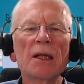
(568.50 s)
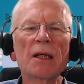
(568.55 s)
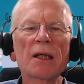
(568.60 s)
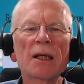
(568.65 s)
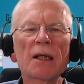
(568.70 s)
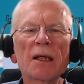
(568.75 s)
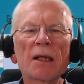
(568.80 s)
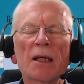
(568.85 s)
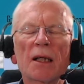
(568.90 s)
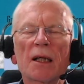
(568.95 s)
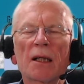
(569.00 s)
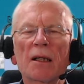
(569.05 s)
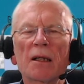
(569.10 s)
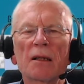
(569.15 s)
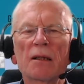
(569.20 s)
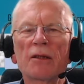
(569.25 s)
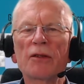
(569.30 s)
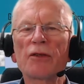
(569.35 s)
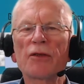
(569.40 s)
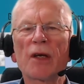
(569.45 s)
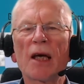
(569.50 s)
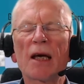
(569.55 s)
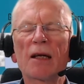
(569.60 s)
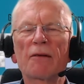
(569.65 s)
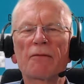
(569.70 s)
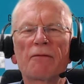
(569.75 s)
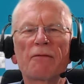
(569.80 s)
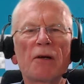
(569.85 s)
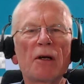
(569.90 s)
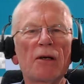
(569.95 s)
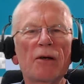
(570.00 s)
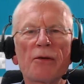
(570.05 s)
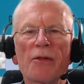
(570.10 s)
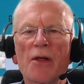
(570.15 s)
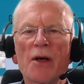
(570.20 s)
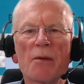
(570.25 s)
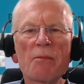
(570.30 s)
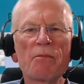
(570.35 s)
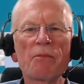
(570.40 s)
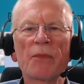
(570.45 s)
and you can't follow
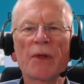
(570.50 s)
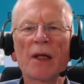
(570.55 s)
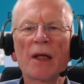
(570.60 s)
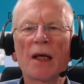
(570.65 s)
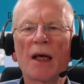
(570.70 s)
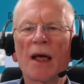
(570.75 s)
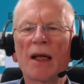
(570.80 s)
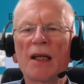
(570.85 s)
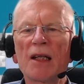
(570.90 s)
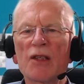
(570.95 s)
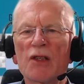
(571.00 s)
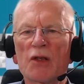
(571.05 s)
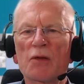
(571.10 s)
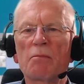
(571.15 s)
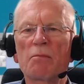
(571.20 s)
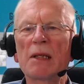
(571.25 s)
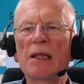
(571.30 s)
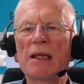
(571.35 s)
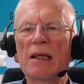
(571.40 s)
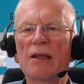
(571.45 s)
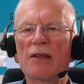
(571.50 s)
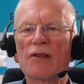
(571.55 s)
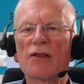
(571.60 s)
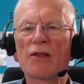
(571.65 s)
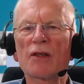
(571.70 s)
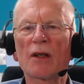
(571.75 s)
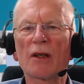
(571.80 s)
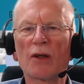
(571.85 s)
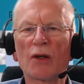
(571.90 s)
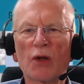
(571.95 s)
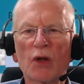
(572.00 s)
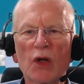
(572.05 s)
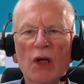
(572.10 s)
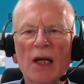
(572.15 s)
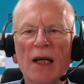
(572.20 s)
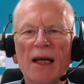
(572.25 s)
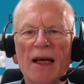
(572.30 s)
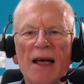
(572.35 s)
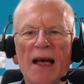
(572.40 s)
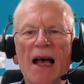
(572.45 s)
them, and it just begins to look
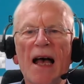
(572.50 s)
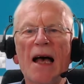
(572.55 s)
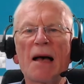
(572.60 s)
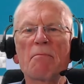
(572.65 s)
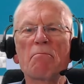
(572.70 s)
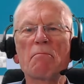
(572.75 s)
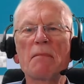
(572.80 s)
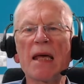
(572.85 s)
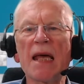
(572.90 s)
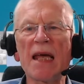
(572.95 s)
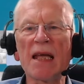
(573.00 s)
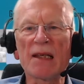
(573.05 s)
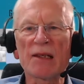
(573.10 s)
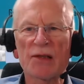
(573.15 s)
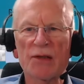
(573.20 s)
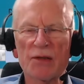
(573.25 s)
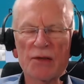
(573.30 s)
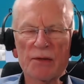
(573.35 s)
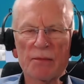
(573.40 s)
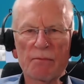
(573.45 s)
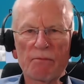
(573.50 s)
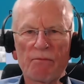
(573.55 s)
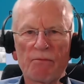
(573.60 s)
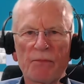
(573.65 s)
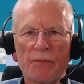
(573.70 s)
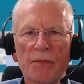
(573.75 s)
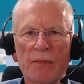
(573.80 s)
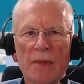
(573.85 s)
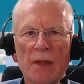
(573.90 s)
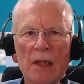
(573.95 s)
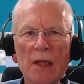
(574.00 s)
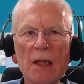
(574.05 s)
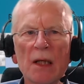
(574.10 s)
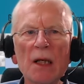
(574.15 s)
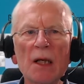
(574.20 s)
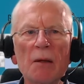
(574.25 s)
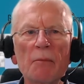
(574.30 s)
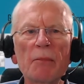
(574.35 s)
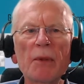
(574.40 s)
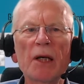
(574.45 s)
a mess.
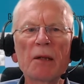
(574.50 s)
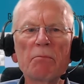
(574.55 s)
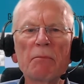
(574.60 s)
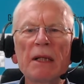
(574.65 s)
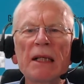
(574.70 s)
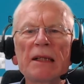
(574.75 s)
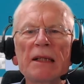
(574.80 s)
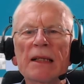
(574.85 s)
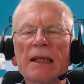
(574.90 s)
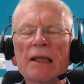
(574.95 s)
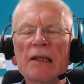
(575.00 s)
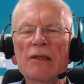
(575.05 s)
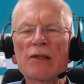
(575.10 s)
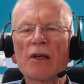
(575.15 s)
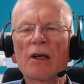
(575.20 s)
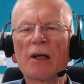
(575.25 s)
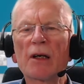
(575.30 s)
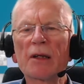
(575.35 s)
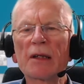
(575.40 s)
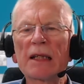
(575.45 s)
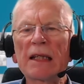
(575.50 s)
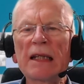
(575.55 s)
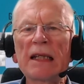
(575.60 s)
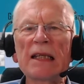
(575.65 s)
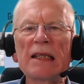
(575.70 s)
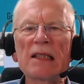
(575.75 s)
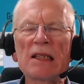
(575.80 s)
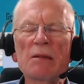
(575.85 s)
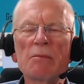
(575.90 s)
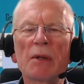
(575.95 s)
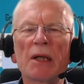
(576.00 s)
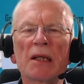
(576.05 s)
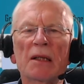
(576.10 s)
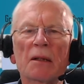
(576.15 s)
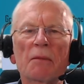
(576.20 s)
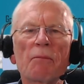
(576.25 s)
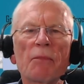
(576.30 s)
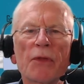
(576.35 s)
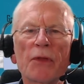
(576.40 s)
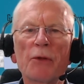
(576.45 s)
But meetings are the easy bit.
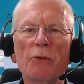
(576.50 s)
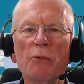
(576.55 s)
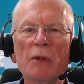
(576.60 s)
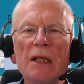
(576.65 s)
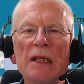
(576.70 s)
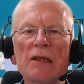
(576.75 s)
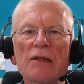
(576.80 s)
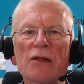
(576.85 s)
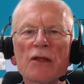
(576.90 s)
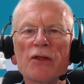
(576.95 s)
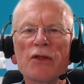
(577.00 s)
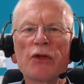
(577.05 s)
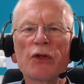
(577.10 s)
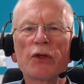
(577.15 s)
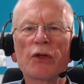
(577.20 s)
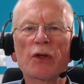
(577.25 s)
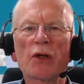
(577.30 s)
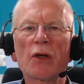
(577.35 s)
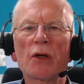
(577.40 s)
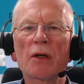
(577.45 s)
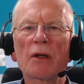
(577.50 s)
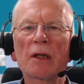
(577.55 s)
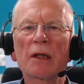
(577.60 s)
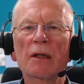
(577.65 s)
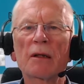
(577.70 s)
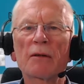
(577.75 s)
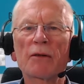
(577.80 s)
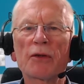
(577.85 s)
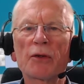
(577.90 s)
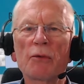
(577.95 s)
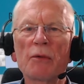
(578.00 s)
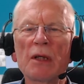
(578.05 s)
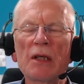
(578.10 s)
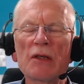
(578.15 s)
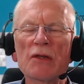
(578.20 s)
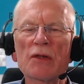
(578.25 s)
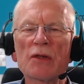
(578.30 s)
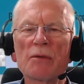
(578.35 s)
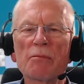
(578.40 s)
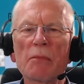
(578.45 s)
The
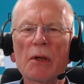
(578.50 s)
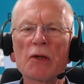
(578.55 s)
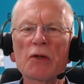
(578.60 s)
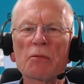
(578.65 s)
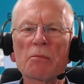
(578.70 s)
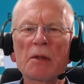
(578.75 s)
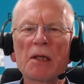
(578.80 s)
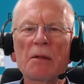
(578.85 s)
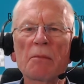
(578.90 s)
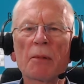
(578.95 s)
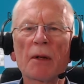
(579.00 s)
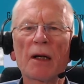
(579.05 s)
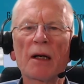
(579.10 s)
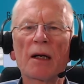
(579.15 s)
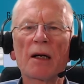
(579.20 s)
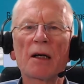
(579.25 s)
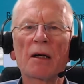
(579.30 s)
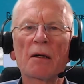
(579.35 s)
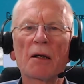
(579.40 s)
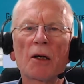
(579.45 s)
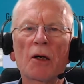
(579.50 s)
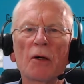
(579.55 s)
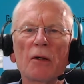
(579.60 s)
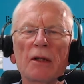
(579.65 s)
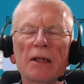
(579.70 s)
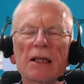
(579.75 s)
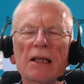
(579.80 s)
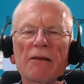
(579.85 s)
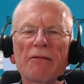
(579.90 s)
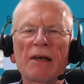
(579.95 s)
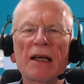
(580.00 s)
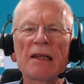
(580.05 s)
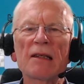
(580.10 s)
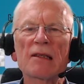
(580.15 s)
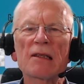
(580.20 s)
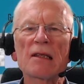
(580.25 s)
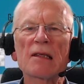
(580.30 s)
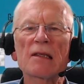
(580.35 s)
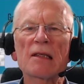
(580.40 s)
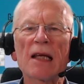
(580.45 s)
reason most people are holding
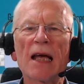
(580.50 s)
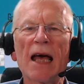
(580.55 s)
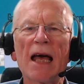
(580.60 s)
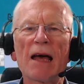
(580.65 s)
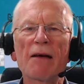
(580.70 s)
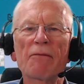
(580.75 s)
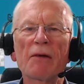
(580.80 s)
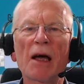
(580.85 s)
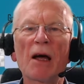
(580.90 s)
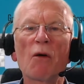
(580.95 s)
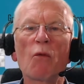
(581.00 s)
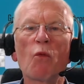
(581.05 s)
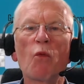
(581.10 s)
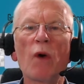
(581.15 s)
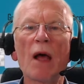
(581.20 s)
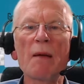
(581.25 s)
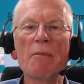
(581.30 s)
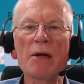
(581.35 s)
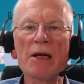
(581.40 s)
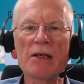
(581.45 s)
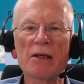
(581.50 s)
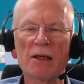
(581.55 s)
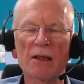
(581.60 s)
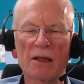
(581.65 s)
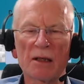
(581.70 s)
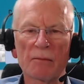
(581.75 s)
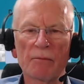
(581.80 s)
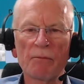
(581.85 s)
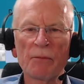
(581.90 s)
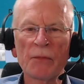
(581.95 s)
events is to have a webinar,